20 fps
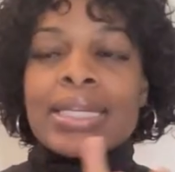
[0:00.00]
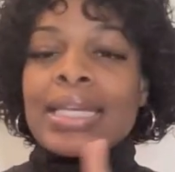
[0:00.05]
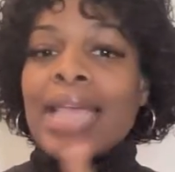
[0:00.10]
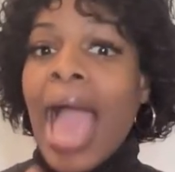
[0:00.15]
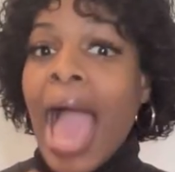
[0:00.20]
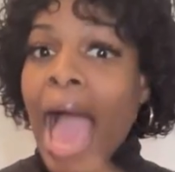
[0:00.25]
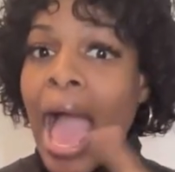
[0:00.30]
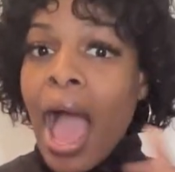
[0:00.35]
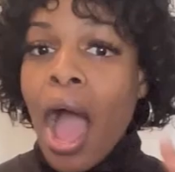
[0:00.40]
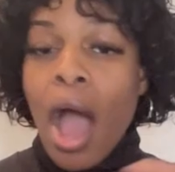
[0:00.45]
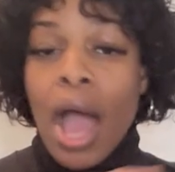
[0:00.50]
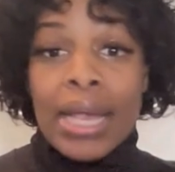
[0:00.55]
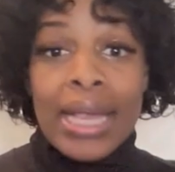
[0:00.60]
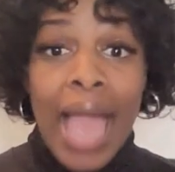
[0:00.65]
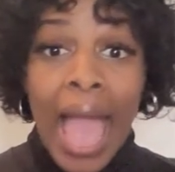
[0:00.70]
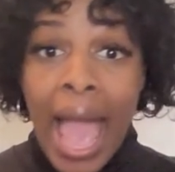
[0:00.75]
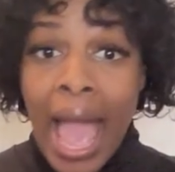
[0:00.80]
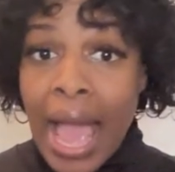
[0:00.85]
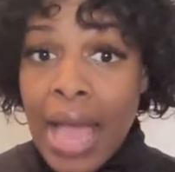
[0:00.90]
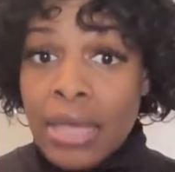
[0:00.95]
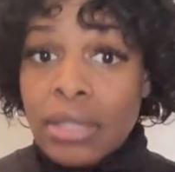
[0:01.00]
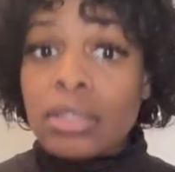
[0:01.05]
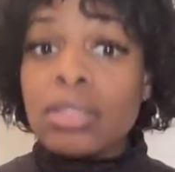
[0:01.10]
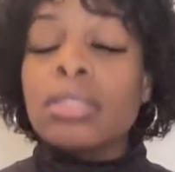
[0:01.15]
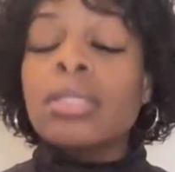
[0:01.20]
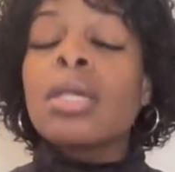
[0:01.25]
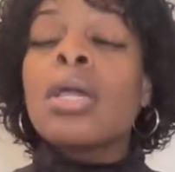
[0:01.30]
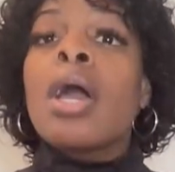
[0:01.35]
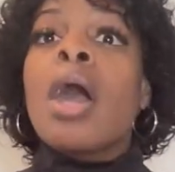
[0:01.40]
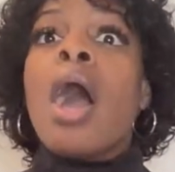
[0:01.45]
cast.
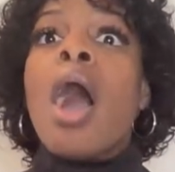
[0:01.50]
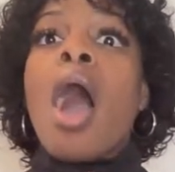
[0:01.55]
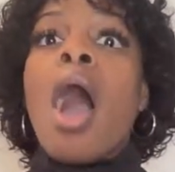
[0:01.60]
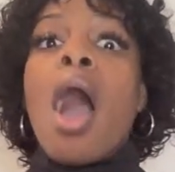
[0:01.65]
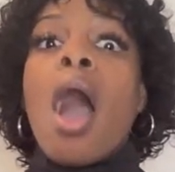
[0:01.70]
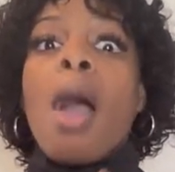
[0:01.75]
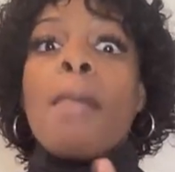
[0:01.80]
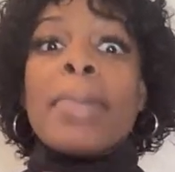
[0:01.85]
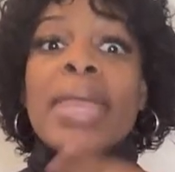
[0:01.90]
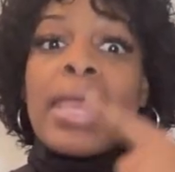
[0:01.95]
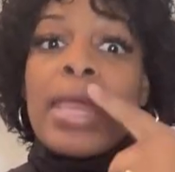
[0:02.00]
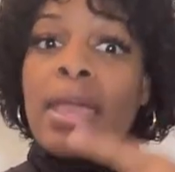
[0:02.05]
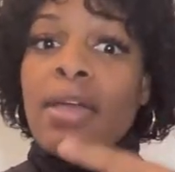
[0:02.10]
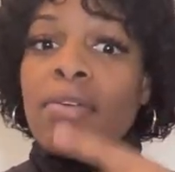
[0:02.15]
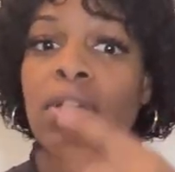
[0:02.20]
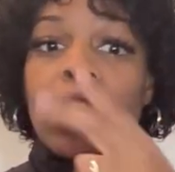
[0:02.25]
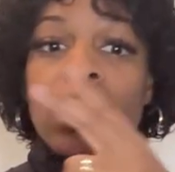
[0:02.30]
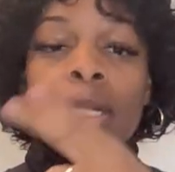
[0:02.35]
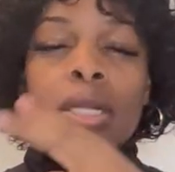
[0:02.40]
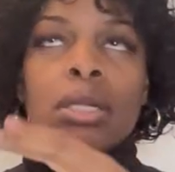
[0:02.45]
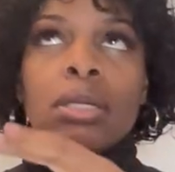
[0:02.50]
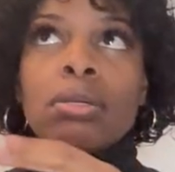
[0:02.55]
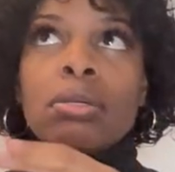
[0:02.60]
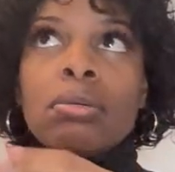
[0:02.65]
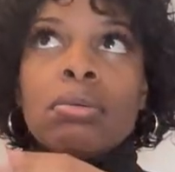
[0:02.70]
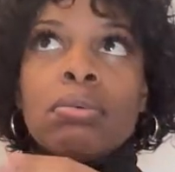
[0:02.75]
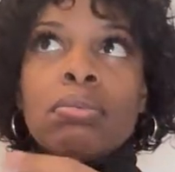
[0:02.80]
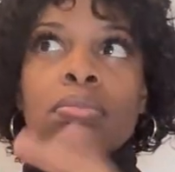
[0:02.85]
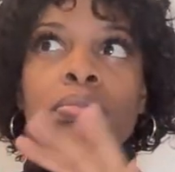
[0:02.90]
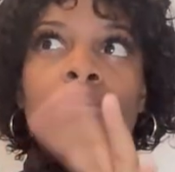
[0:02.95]
Hearing
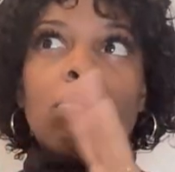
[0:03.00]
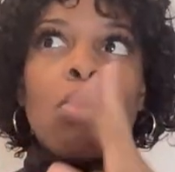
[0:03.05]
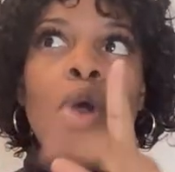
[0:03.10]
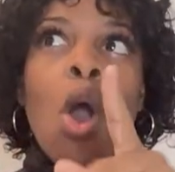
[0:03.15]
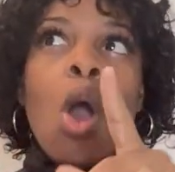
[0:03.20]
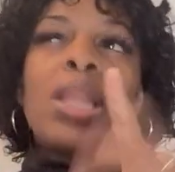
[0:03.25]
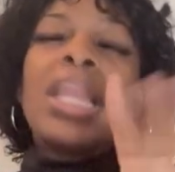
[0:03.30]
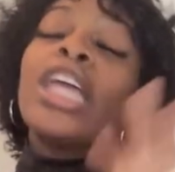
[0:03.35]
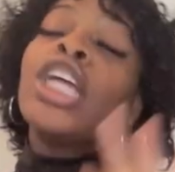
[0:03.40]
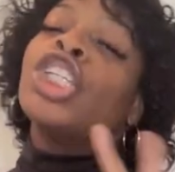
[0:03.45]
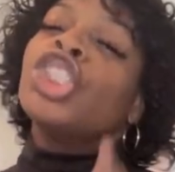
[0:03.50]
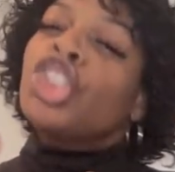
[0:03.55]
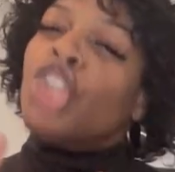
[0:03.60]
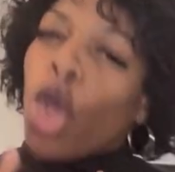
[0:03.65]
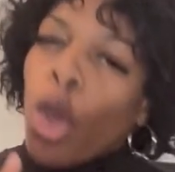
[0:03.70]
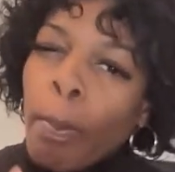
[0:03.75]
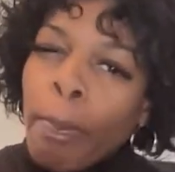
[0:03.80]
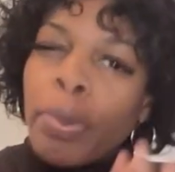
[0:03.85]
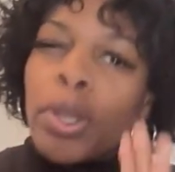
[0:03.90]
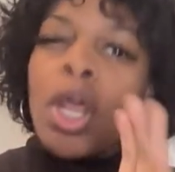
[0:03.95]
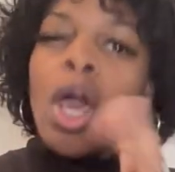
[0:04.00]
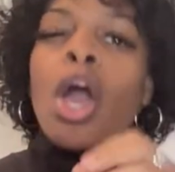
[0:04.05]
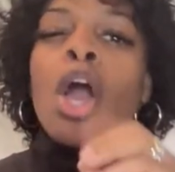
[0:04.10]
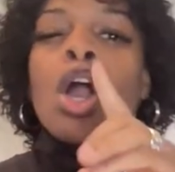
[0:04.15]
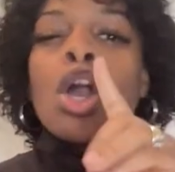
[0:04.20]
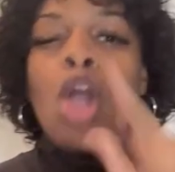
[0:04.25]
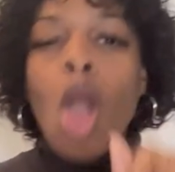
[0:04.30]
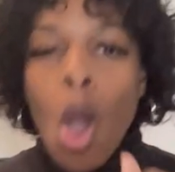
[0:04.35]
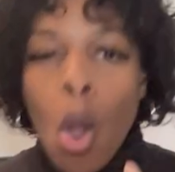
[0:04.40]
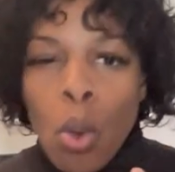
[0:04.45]
like
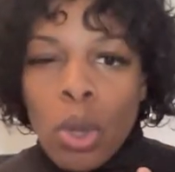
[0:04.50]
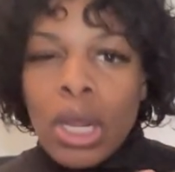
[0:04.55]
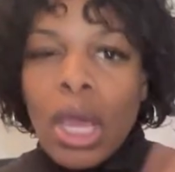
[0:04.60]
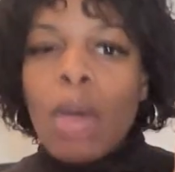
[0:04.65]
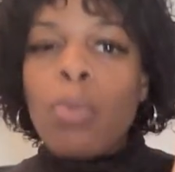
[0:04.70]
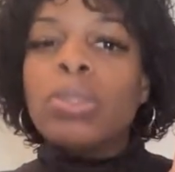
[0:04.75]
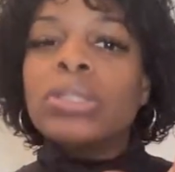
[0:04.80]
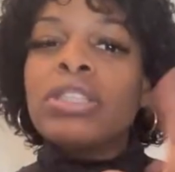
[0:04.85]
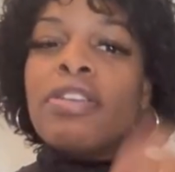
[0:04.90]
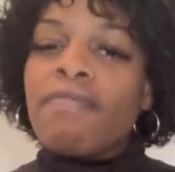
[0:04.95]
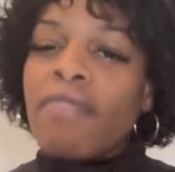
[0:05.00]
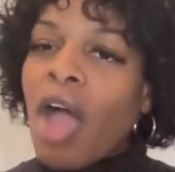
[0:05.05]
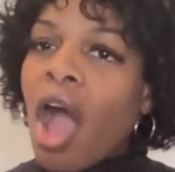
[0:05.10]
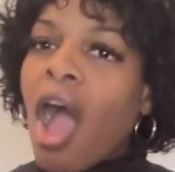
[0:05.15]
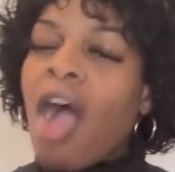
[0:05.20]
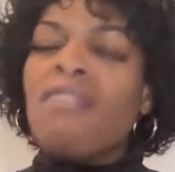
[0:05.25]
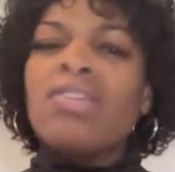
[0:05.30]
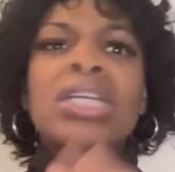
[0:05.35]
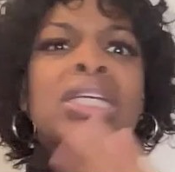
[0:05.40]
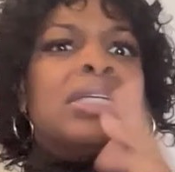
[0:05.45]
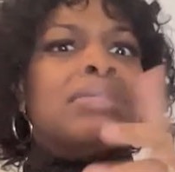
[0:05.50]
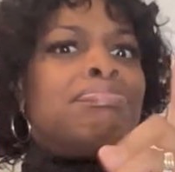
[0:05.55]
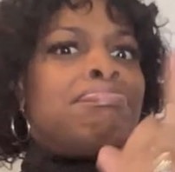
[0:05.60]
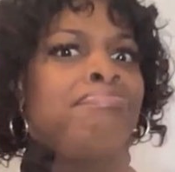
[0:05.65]
interpreter, coder was involved.